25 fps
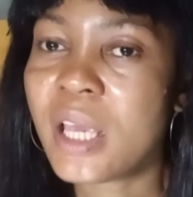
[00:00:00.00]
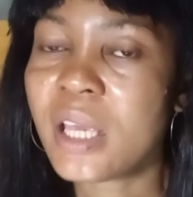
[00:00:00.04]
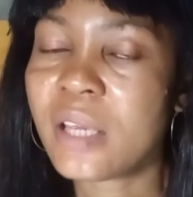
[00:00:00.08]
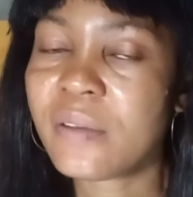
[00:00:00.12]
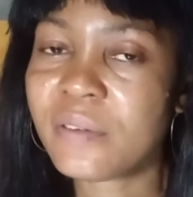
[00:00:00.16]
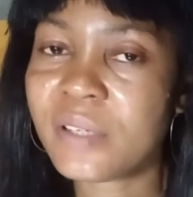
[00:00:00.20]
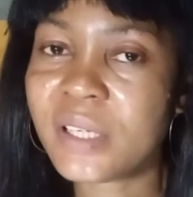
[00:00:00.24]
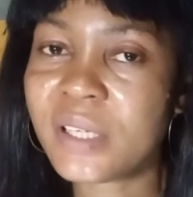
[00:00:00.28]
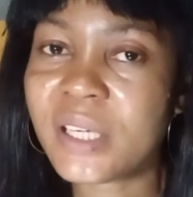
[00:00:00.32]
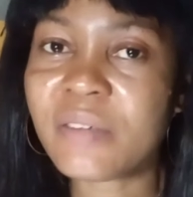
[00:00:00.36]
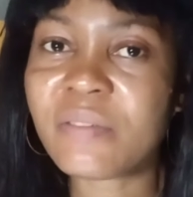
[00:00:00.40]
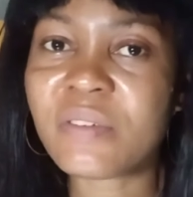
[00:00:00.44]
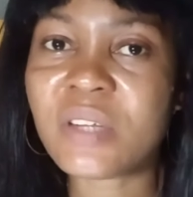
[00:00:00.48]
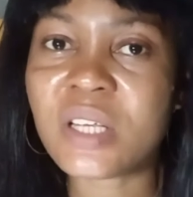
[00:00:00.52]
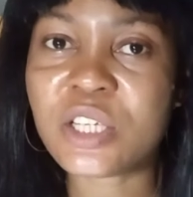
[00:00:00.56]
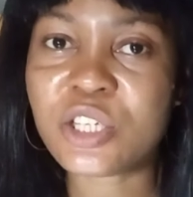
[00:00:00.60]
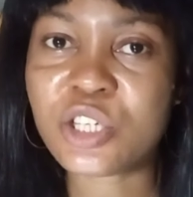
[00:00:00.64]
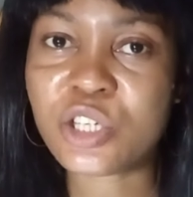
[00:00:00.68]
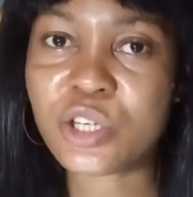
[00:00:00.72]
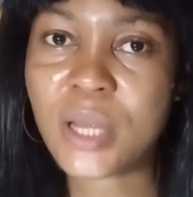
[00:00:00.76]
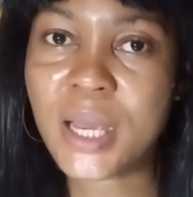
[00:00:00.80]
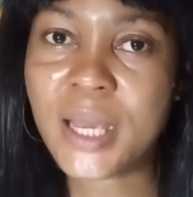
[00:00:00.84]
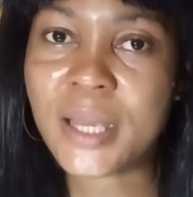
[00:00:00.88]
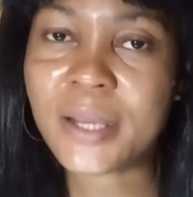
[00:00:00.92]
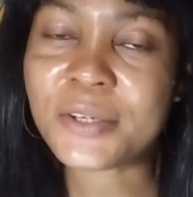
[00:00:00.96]
even if they
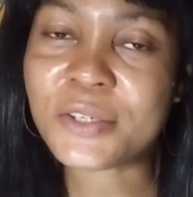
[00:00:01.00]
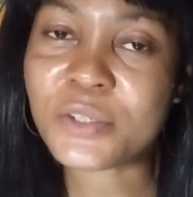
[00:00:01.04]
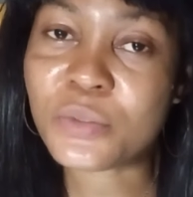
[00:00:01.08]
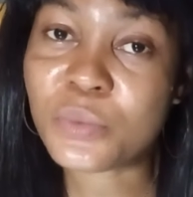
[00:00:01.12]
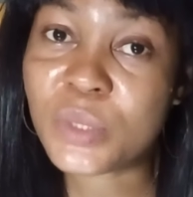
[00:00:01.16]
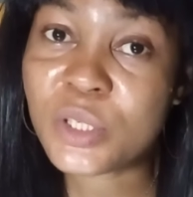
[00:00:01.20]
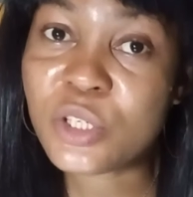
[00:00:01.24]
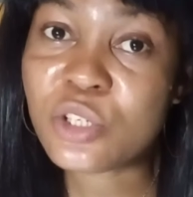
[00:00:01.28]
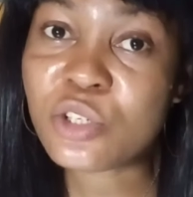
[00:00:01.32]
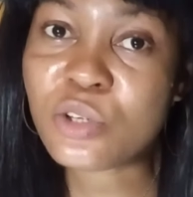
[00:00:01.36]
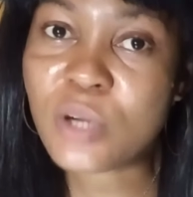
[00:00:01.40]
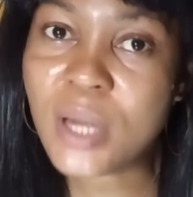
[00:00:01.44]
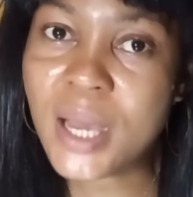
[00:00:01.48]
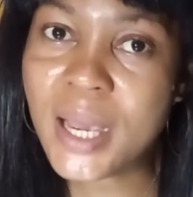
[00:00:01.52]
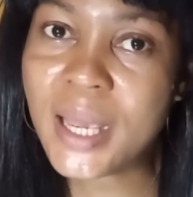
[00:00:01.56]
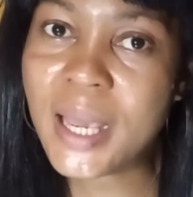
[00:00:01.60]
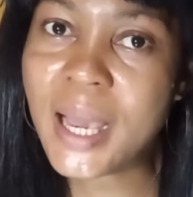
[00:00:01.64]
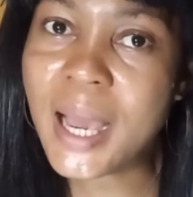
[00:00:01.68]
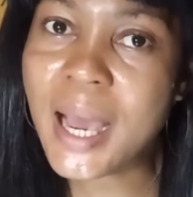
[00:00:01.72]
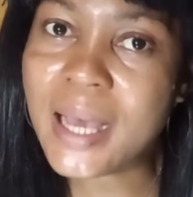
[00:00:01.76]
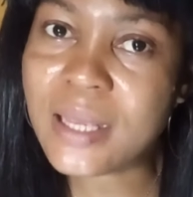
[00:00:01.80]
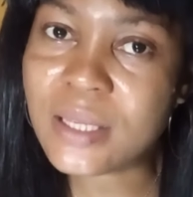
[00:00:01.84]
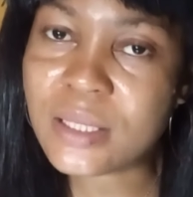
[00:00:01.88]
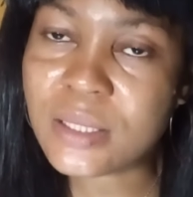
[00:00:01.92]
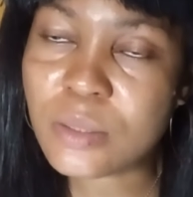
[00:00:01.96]
try, because we try
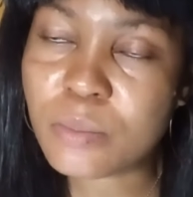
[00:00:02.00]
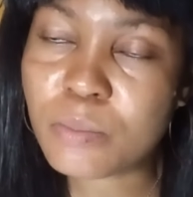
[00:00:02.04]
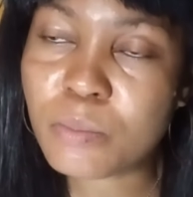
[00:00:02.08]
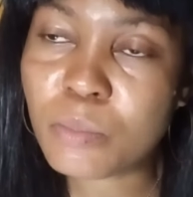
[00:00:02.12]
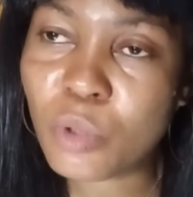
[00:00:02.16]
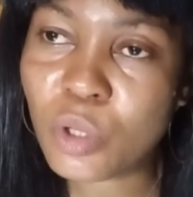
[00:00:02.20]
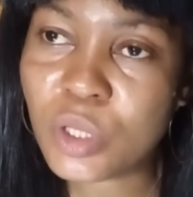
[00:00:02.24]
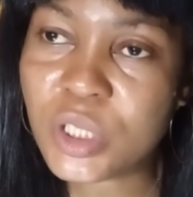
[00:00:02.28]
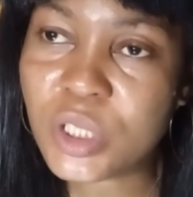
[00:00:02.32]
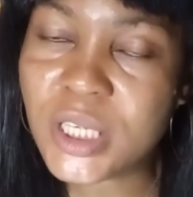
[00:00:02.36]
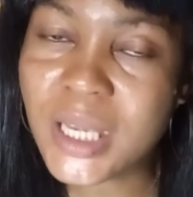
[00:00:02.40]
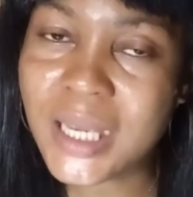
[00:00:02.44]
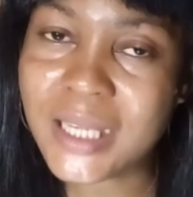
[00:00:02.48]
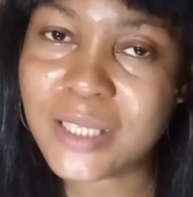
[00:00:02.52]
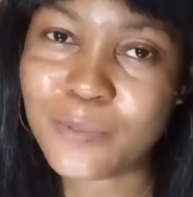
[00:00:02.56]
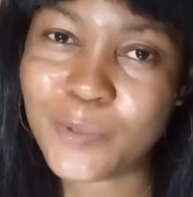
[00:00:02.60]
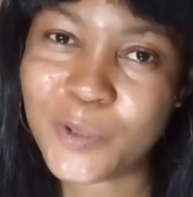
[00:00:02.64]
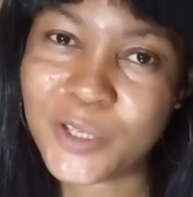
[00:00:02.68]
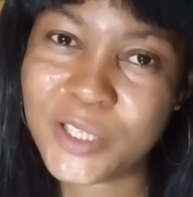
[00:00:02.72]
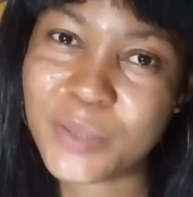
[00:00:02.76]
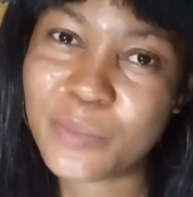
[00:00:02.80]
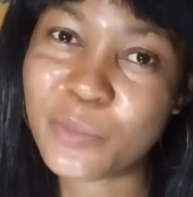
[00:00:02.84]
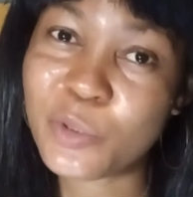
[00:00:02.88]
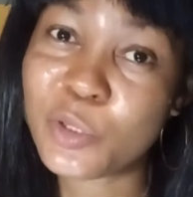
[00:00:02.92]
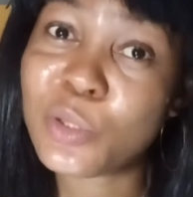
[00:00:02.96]
as much as
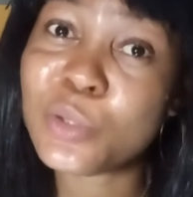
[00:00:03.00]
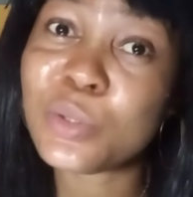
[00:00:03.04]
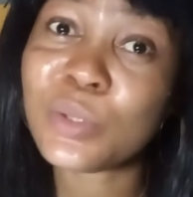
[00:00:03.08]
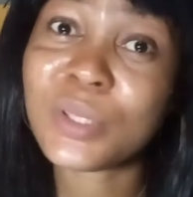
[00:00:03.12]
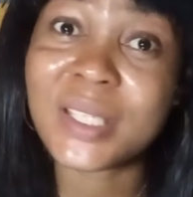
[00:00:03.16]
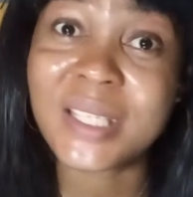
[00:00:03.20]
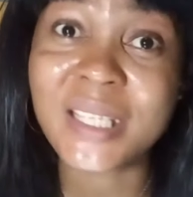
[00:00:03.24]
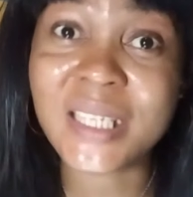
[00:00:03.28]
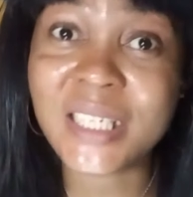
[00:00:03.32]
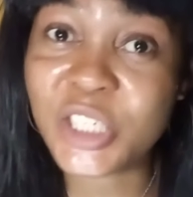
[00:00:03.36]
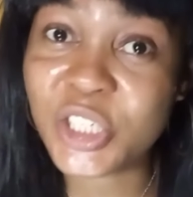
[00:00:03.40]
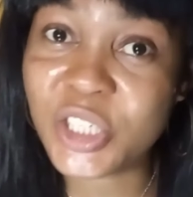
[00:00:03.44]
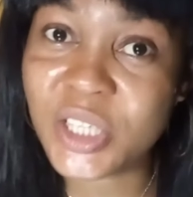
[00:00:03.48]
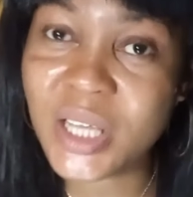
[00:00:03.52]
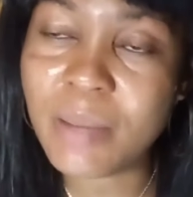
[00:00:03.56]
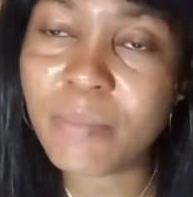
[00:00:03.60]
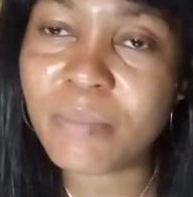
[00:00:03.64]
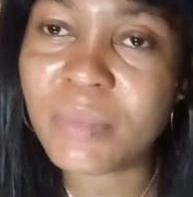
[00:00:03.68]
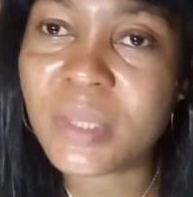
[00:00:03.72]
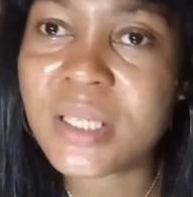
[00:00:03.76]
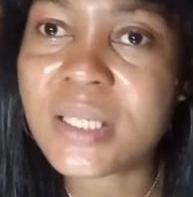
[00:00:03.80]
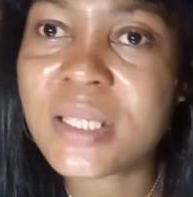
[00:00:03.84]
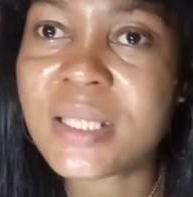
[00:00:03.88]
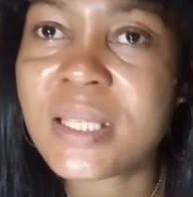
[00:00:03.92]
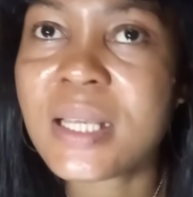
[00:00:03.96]
possible to teach
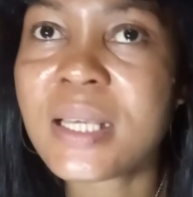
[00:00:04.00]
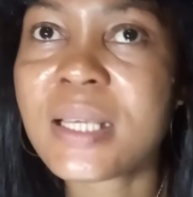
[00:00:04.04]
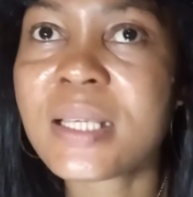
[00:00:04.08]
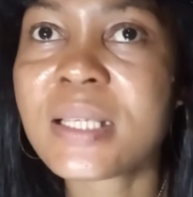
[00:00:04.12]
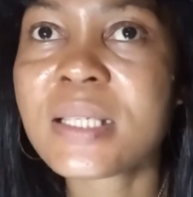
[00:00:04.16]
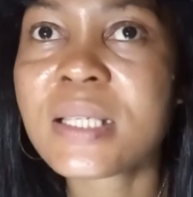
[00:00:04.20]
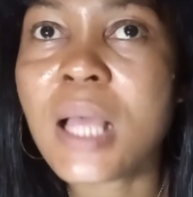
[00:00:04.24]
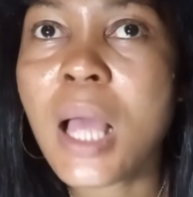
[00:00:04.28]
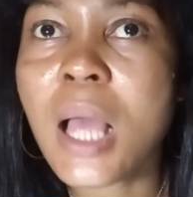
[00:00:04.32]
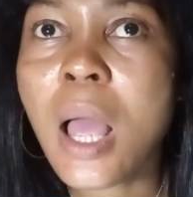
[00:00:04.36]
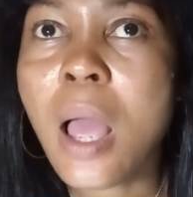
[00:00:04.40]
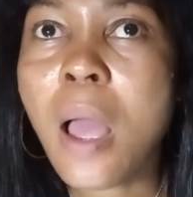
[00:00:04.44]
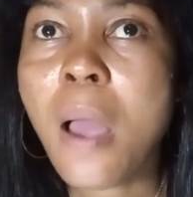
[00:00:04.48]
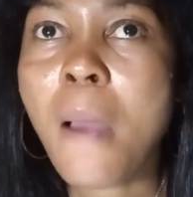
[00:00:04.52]
them these things.